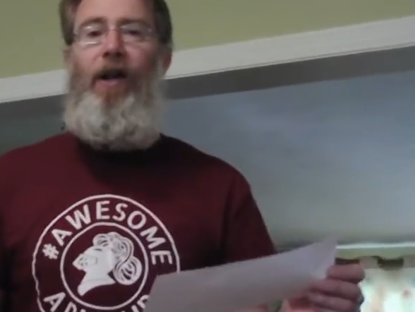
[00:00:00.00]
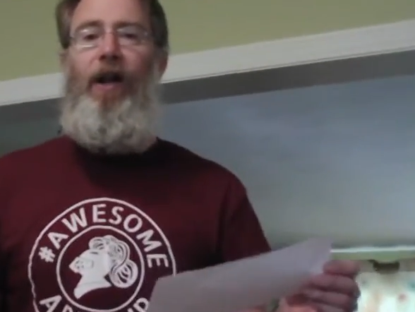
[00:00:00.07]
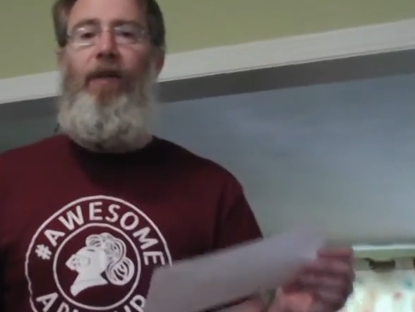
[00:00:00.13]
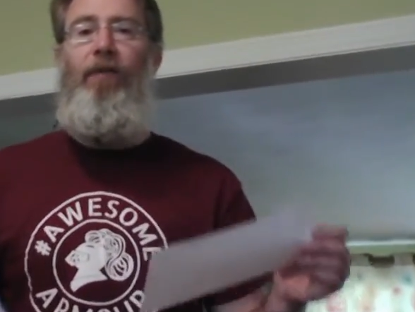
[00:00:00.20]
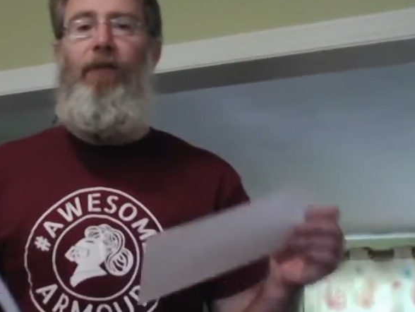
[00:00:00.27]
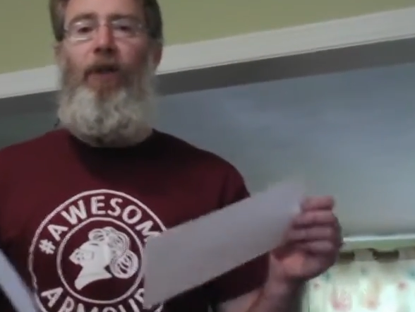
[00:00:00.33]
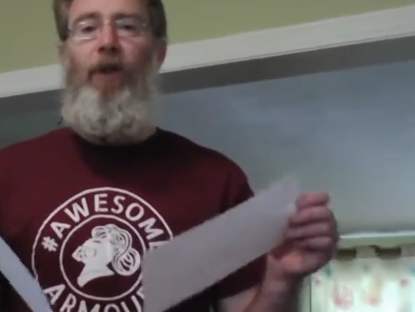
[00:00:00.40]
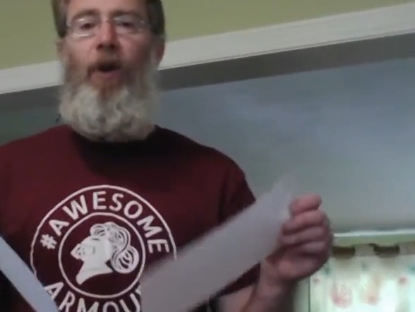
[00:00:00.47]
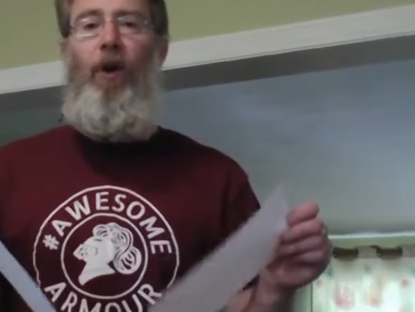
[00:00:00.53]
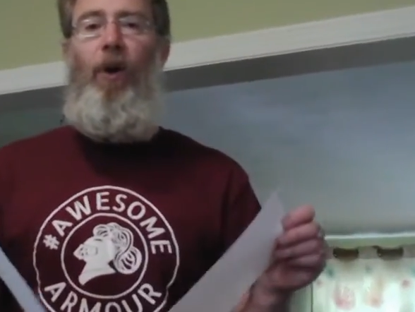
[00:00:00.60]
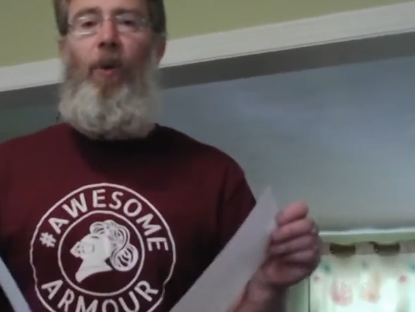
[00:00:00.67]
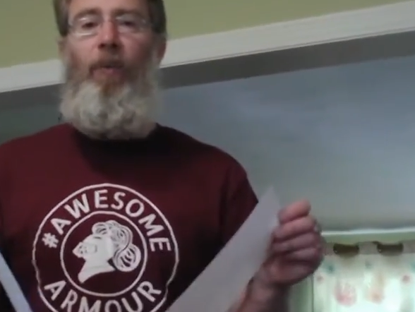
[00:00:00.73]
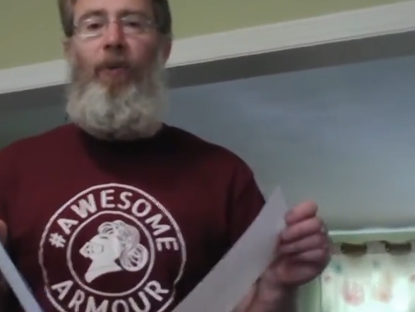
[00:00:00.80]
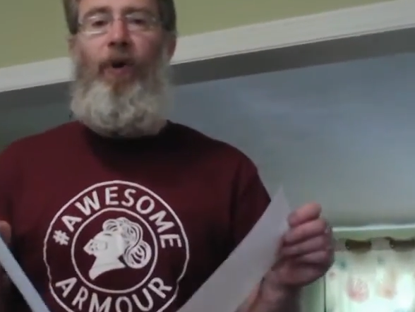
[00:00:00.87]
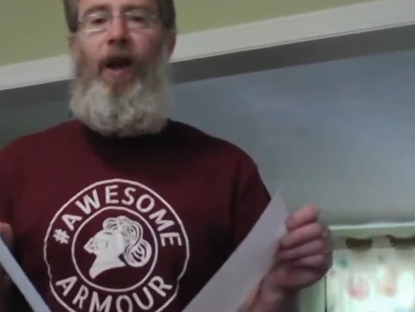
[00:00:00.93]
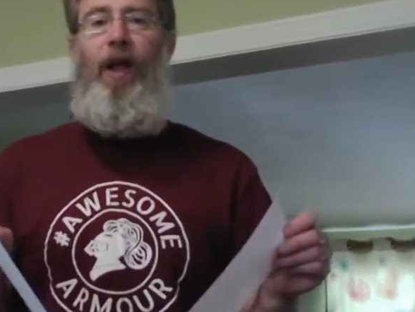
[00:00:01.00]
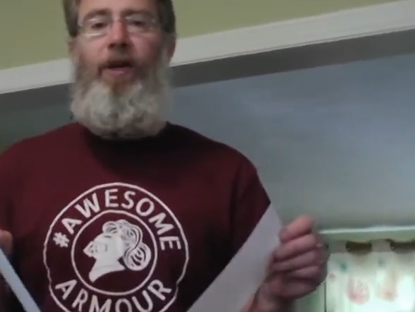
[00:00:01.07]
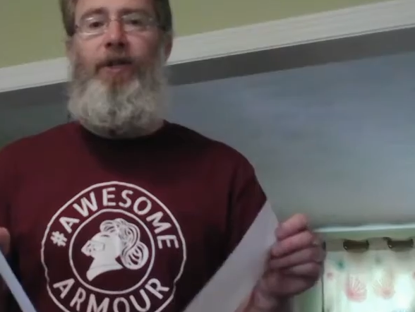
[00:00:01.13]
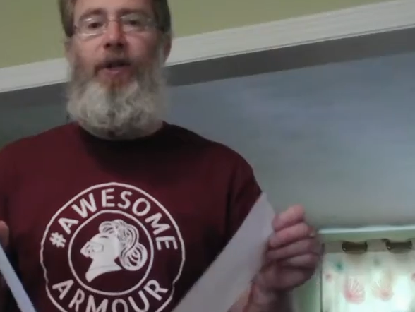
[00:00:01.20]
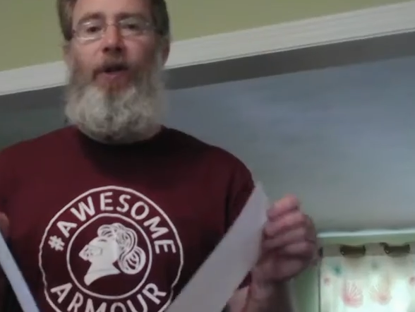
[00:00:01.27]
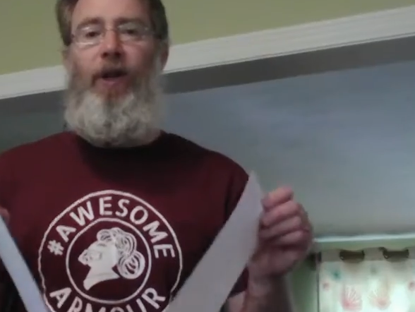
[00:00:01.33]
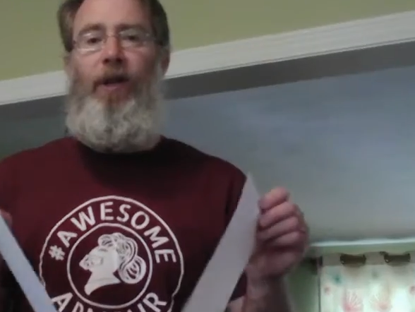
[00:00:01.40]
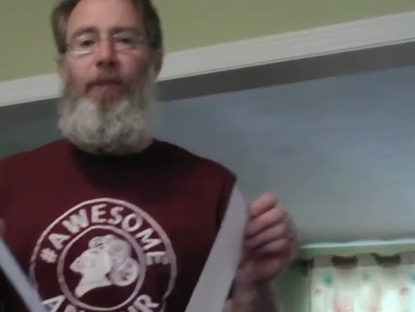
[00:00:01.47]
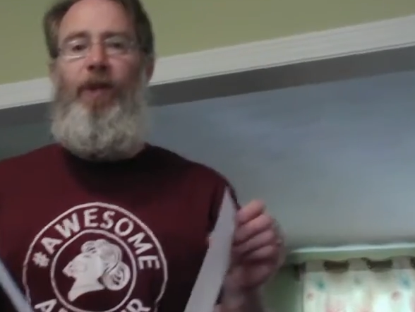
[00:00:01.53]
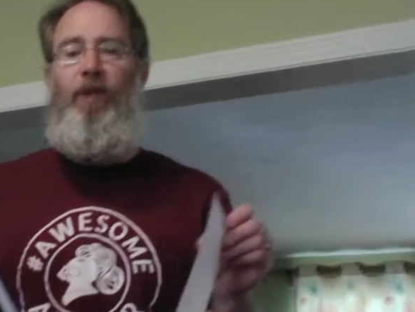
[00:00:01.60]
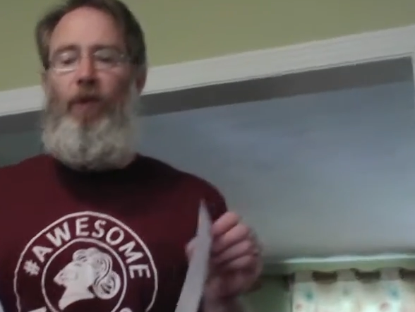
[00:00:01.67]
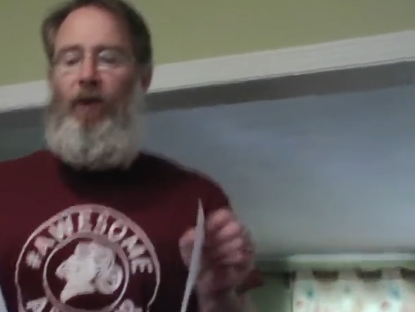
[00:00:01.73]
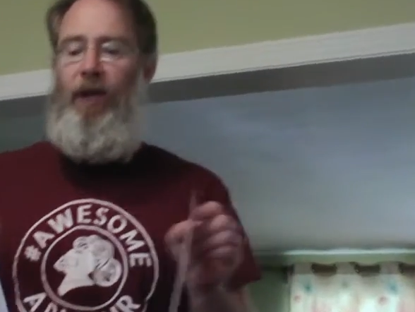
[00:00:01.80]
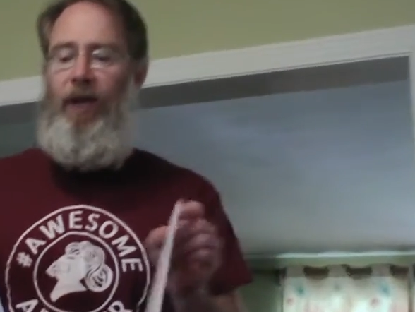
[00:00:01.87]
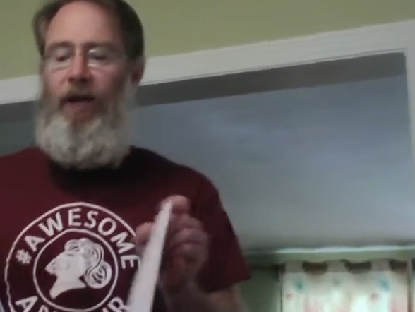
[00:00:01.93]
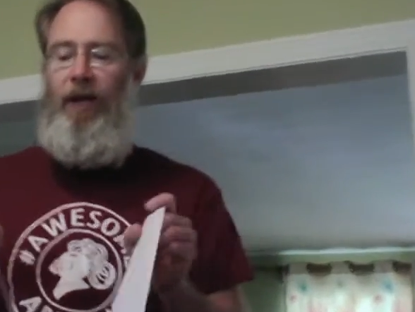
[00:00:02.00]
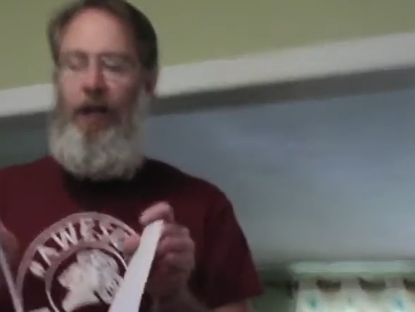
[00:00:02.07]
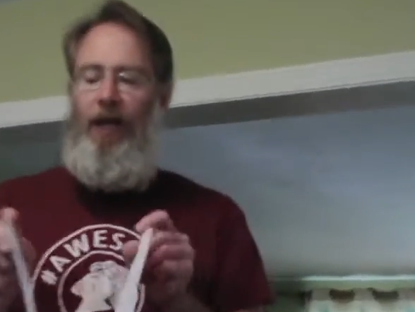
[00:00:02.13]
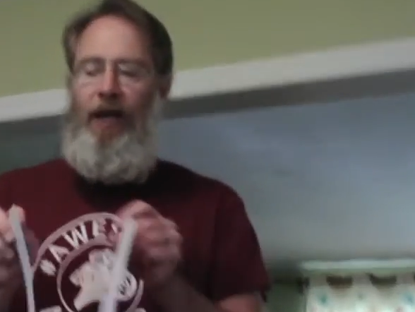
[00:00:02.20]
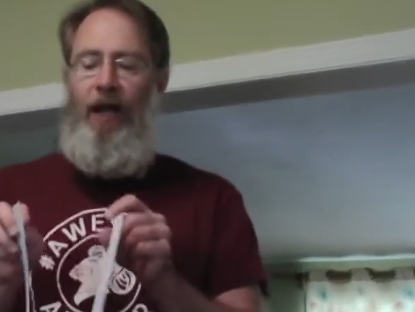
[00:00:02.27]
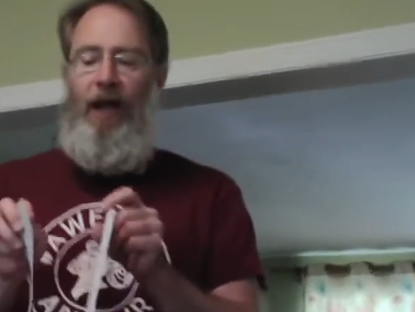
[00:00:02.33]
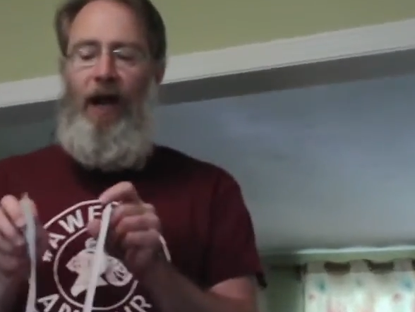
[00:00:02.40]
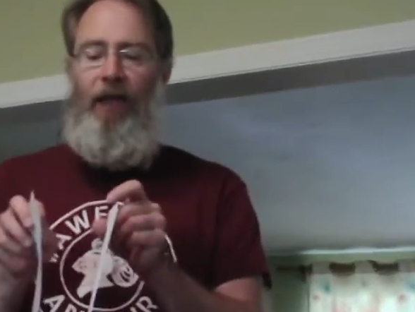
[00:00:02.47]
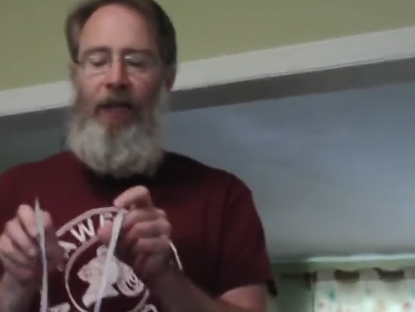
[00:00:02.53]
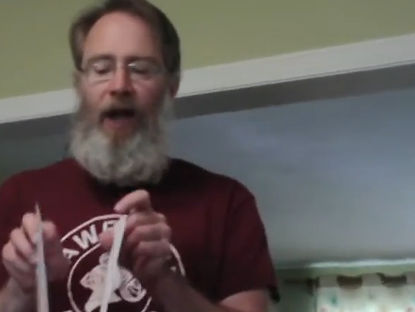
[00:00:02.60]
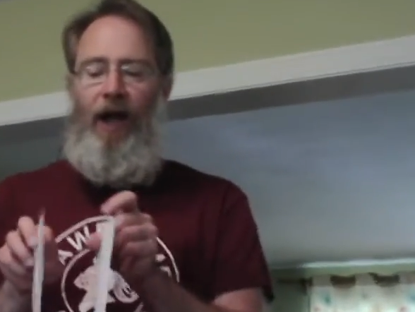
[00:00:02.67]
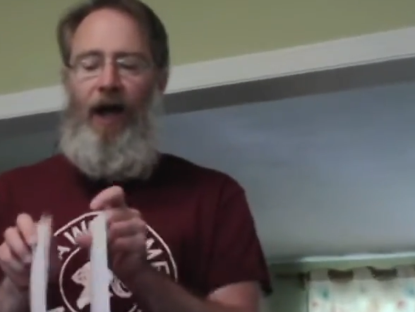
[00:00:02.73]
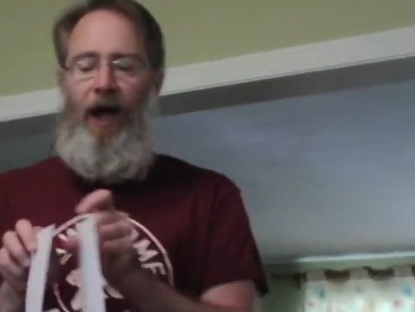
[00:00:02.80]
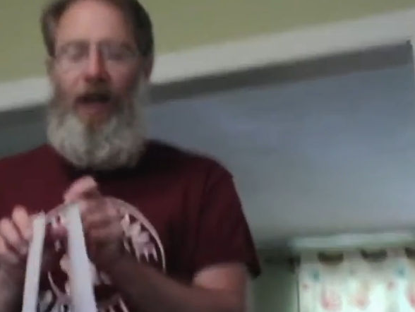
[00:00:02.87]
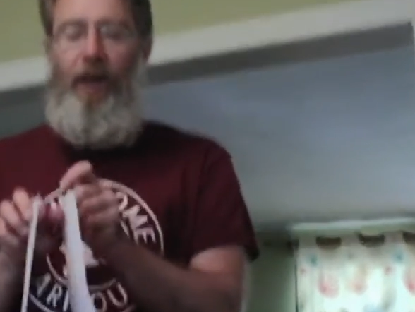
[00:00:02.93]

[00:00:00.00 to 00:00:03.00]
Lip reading: of low pressure in between, and the high